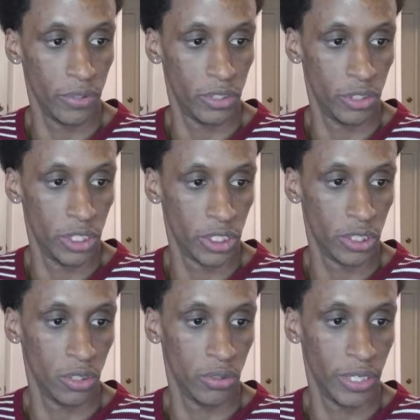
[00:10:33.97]
The
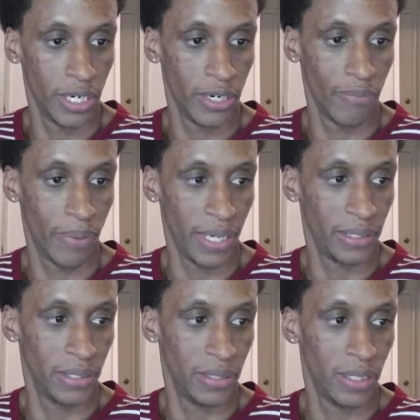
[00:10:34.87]
traditional narrative
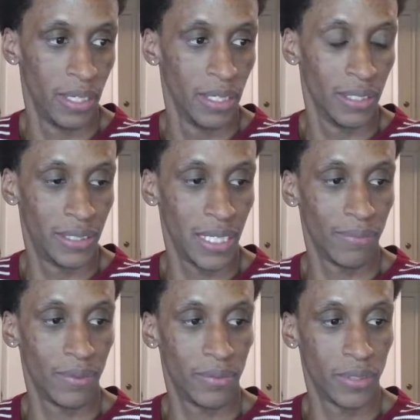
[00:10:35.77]
paints a
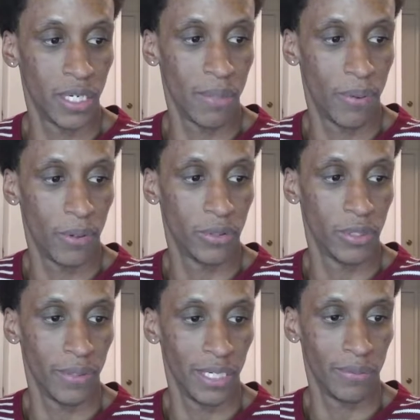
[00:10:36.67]
deceptive, sunny portrait
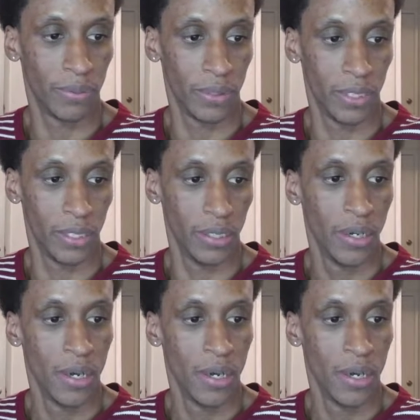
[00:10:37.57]
of the relationship between the